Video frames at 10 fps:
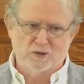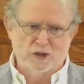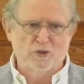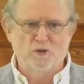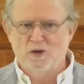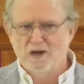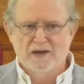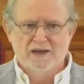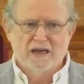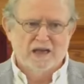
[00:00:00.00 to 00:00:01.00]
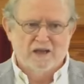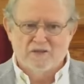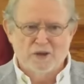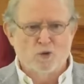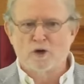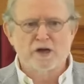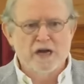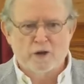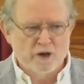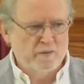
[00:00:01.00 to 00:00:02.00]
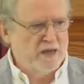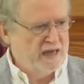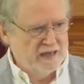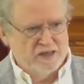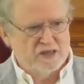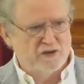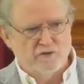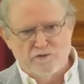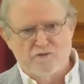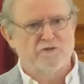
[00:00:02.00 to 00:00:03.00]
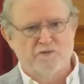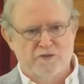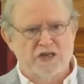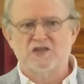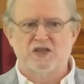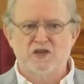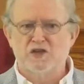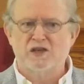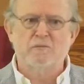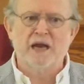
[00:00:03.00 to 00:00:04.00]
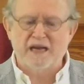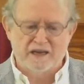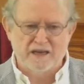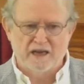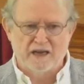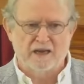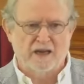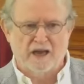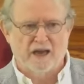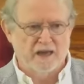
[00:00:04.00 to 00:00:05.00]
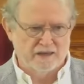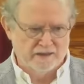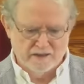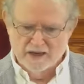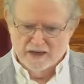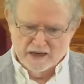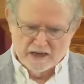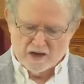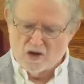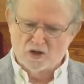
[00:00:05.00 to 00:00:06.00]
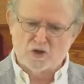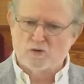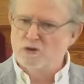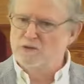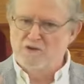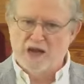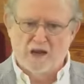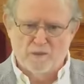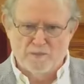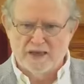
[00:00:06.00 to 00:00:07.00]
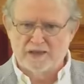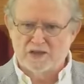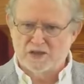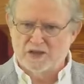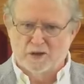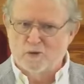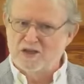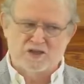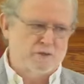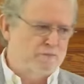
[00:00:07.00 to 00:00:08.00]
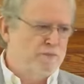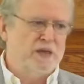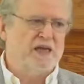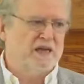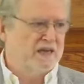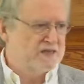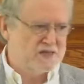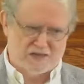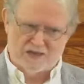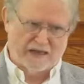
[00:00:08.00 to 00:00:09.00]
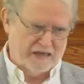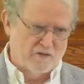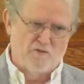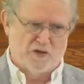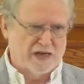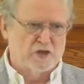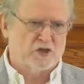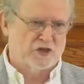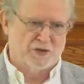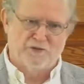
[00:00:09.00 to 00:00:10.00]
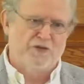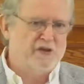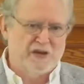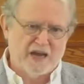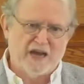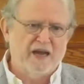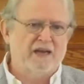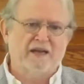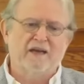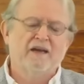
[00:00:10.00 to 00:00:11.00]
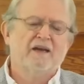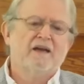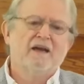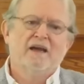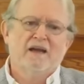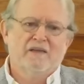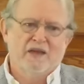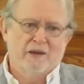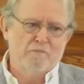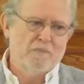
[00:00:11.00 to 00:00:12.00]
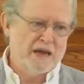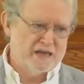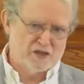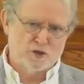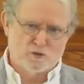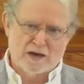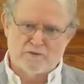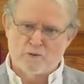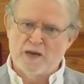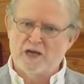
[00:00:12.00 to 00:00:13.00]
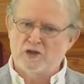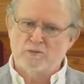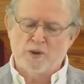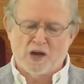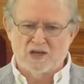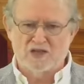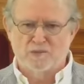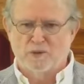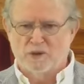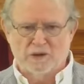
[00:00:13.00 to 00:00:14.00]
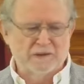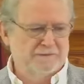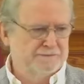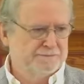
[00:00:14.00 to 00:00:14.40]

through the ordinary means of decision making and cultural developments. You know, what's the biggest invention of the day that makes the Reformation possible?